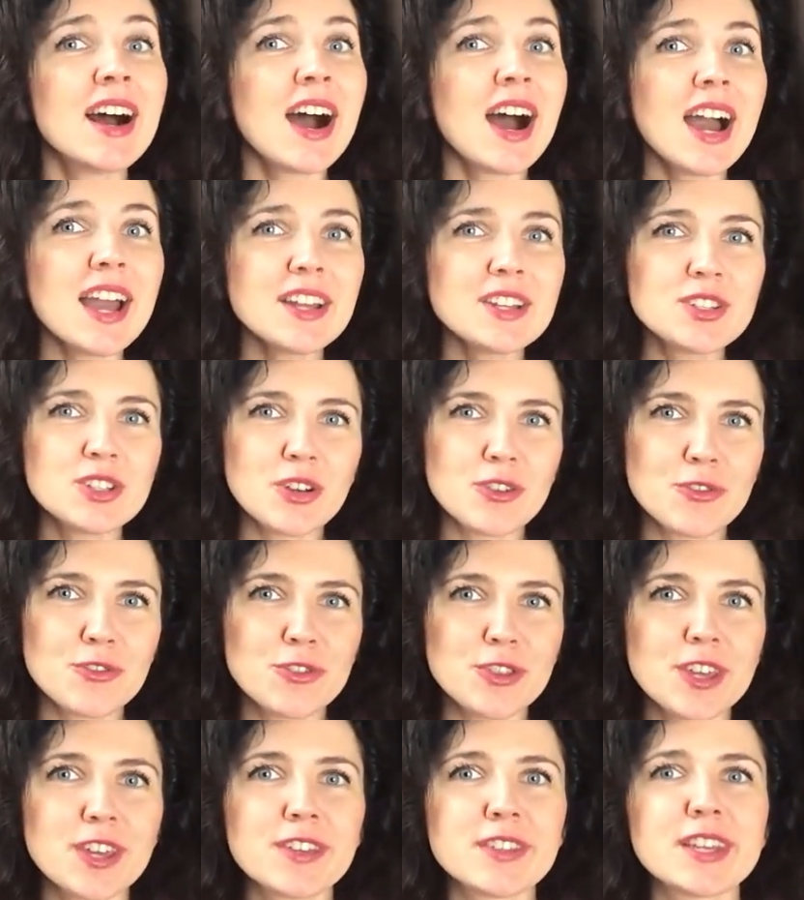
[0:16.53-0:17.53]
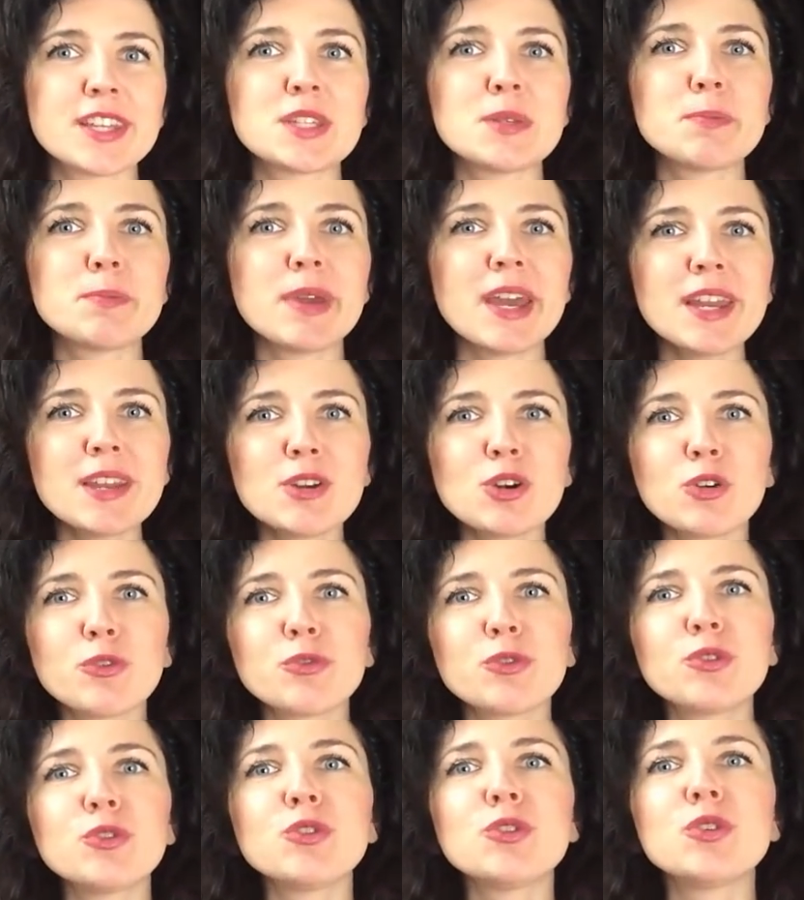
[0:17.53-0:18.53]
I don't think that many
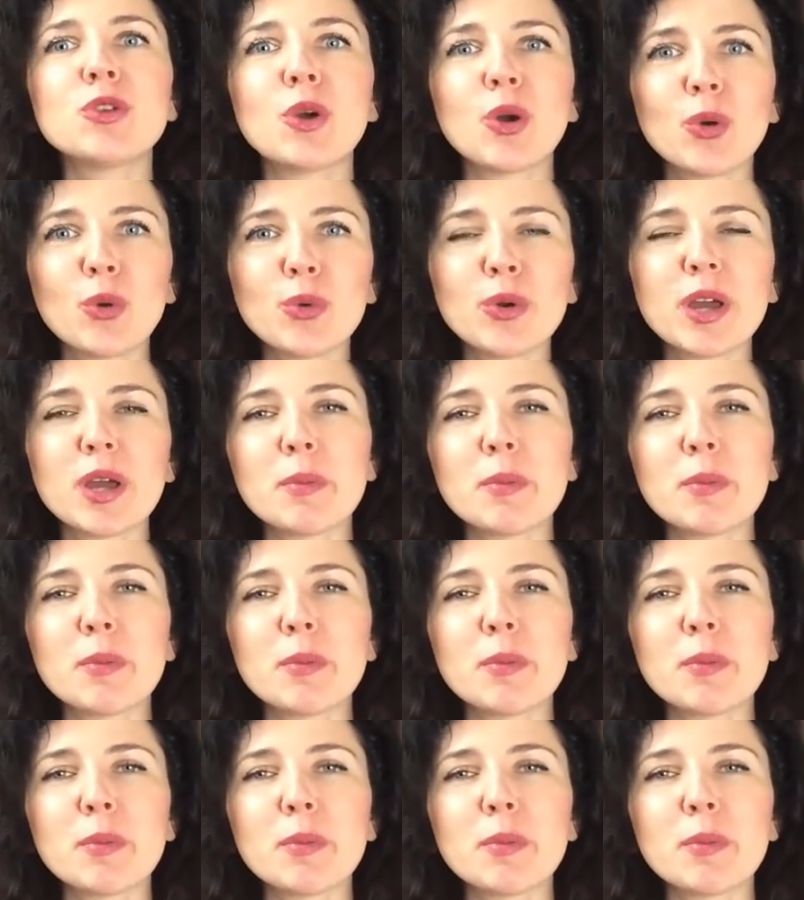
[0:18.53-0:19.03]
of you know